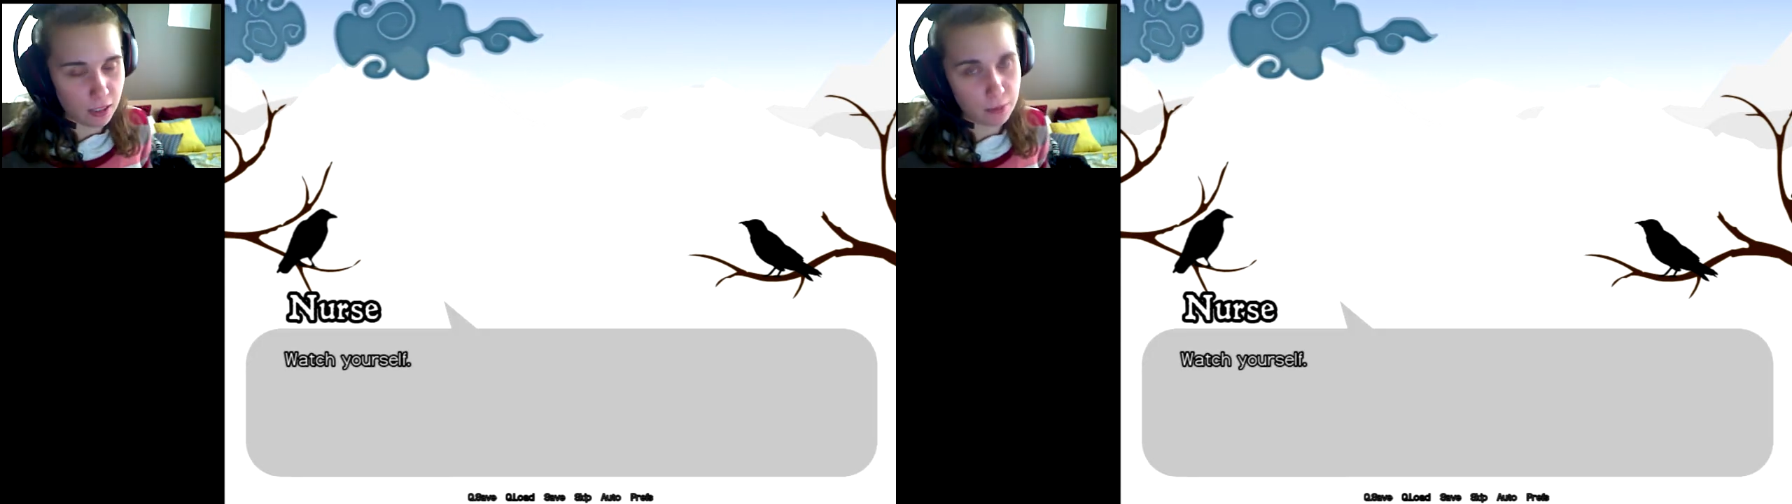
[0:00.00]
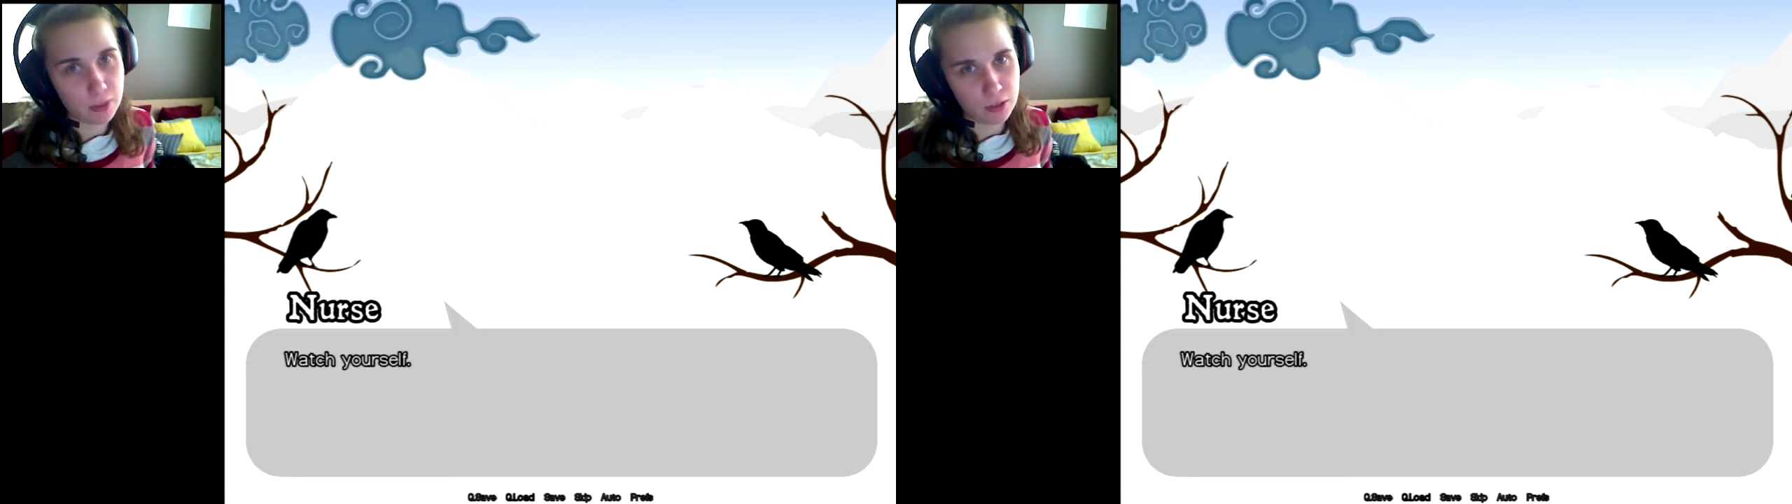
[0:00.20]

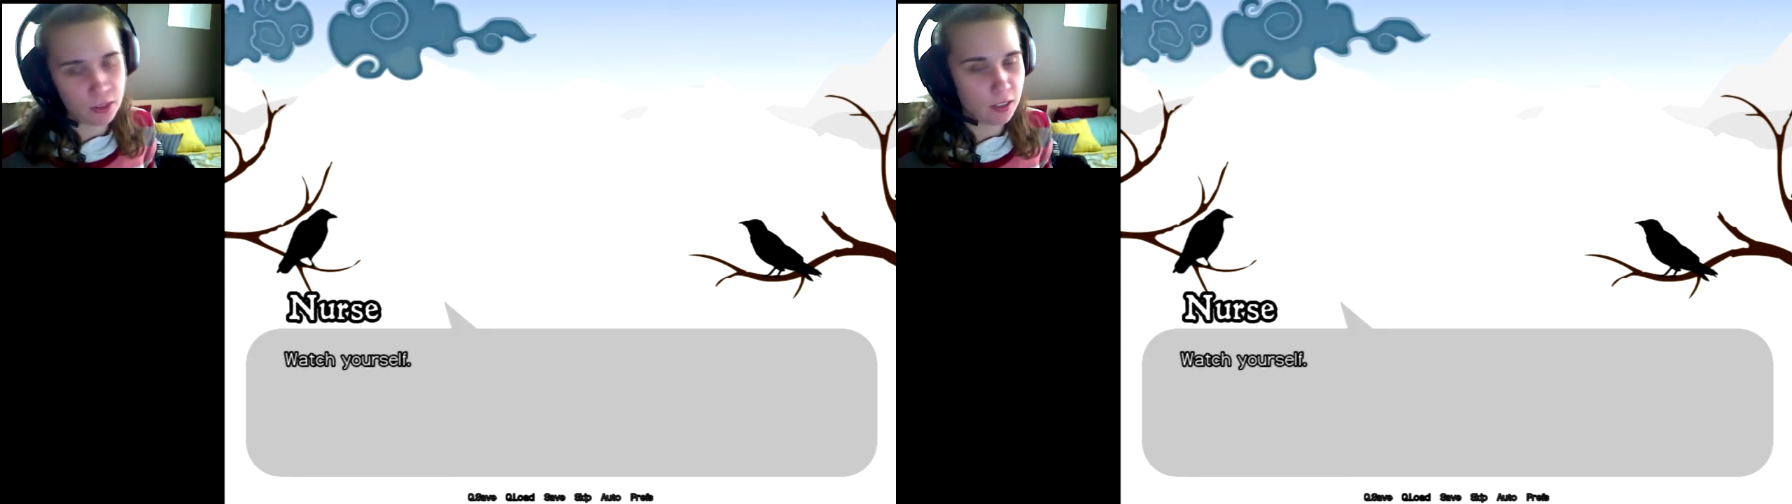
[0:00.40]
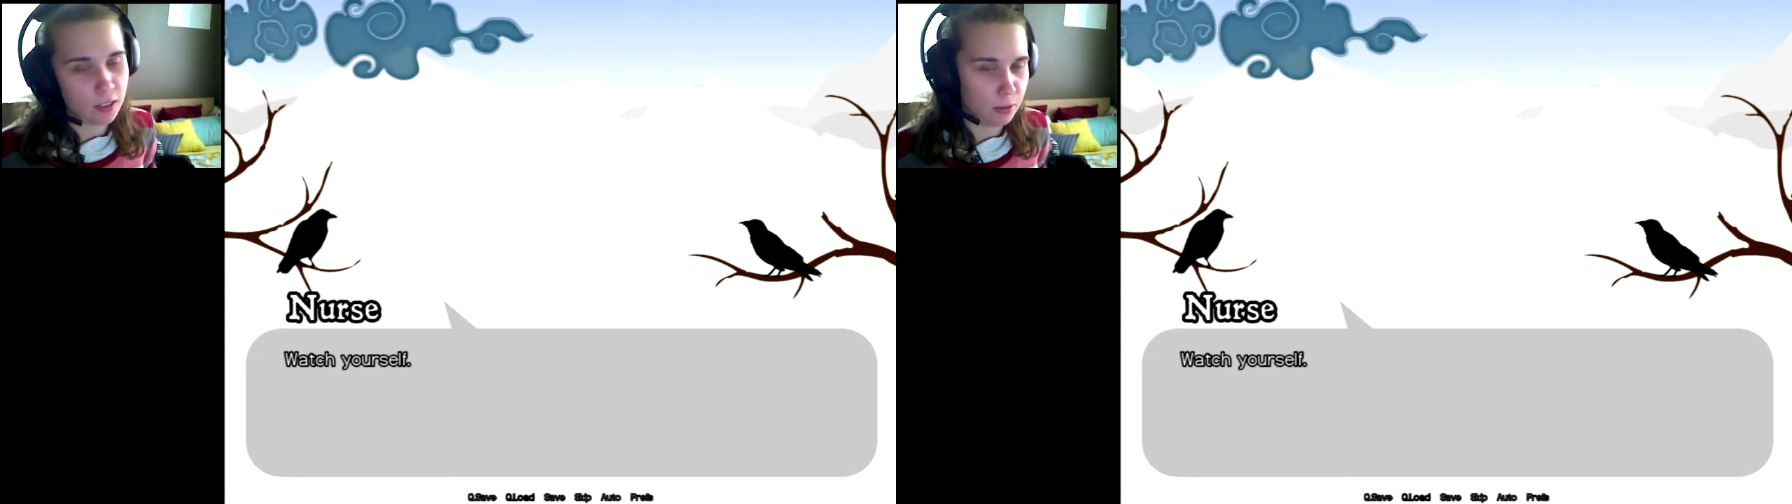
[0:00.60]
I'm gonna try
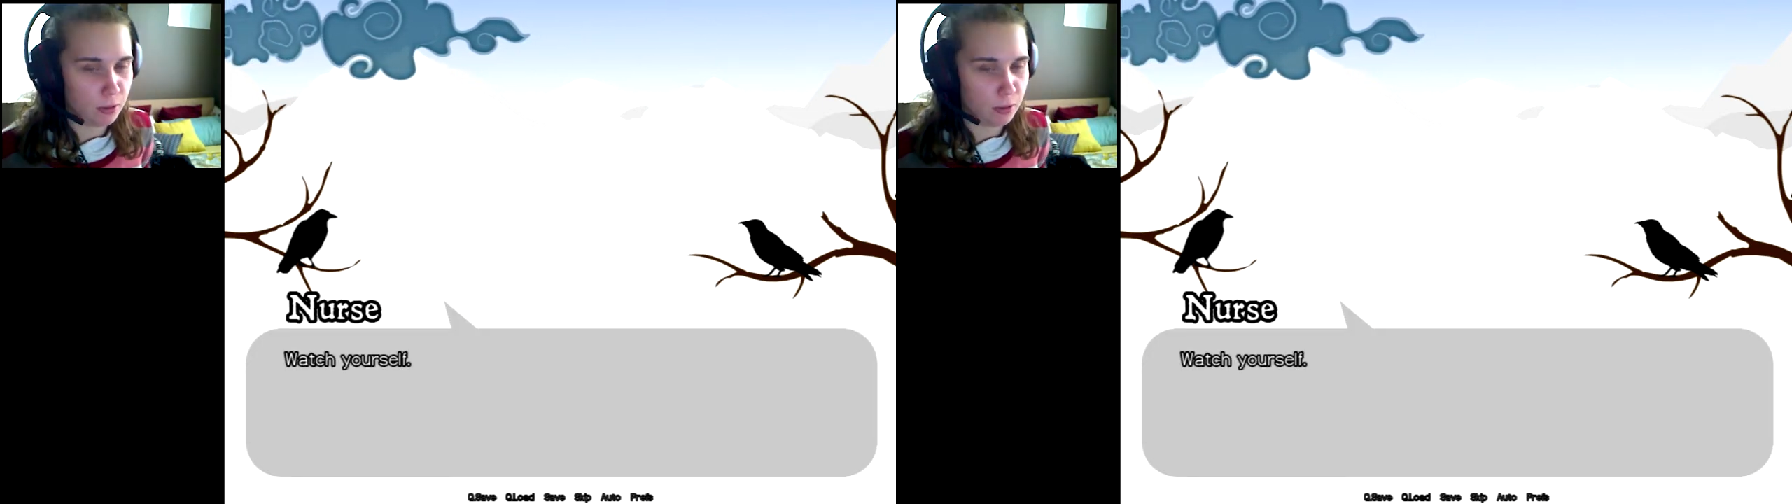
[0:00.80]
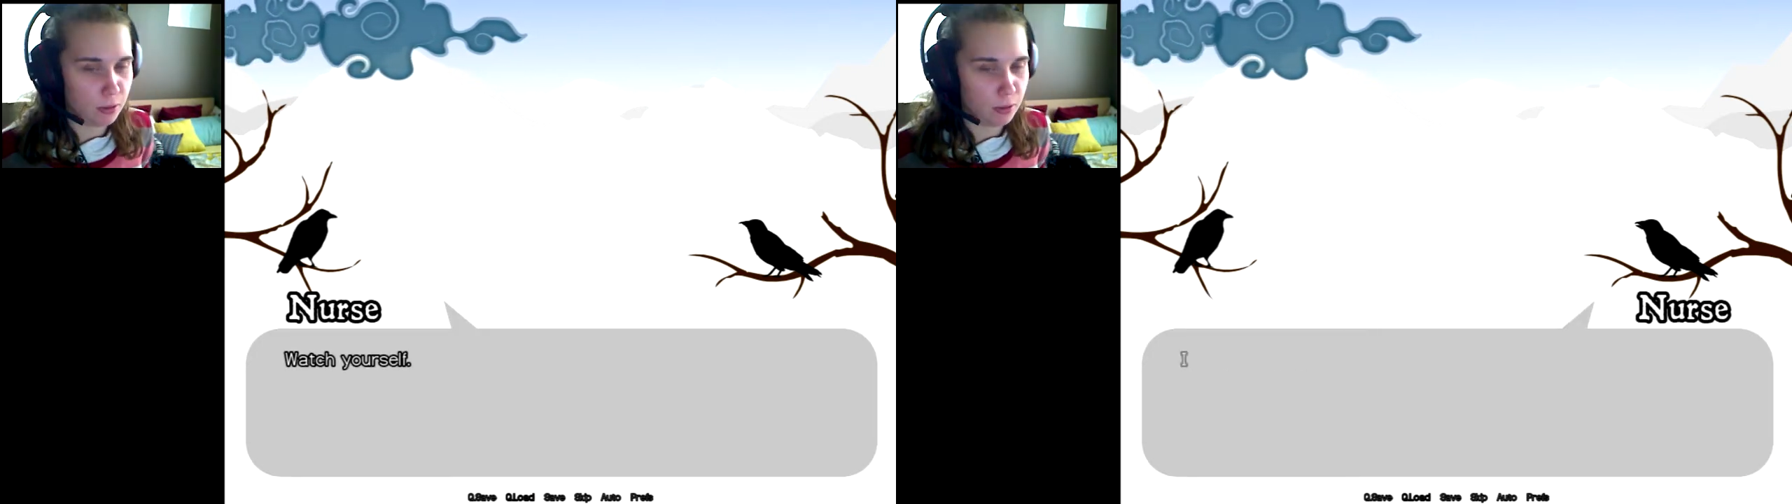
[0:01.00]
to keep it
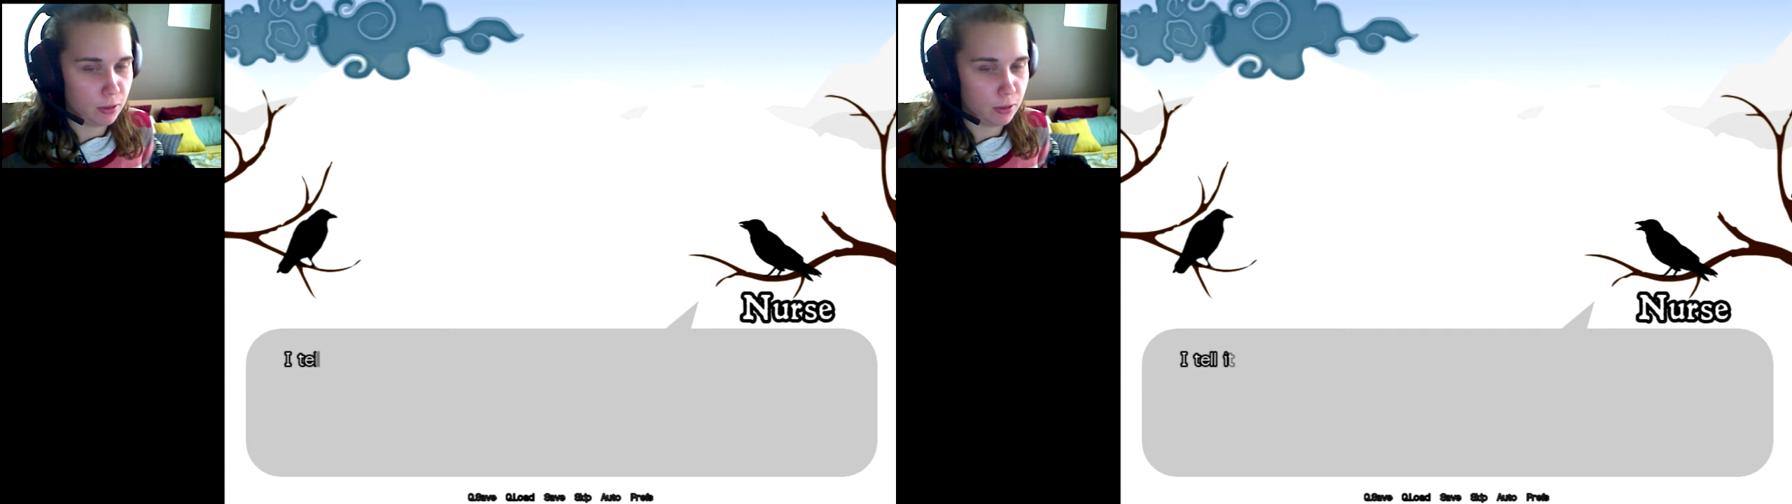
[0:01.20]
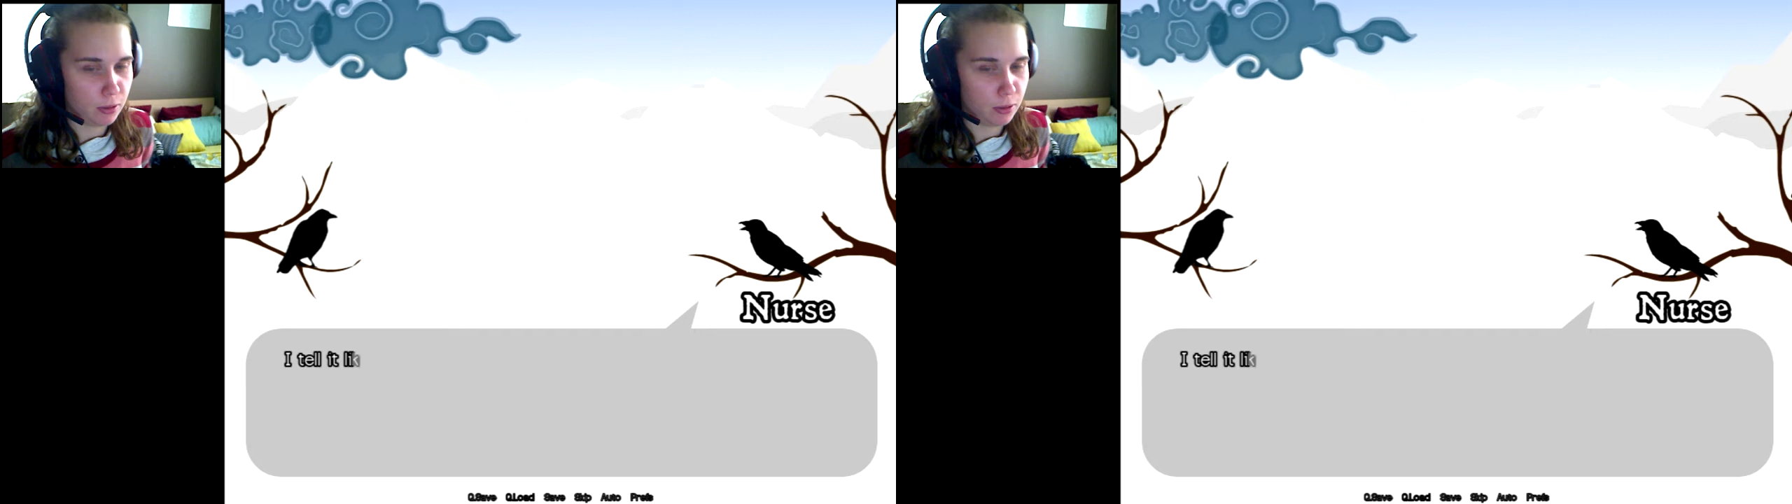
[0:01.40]
cool from now on.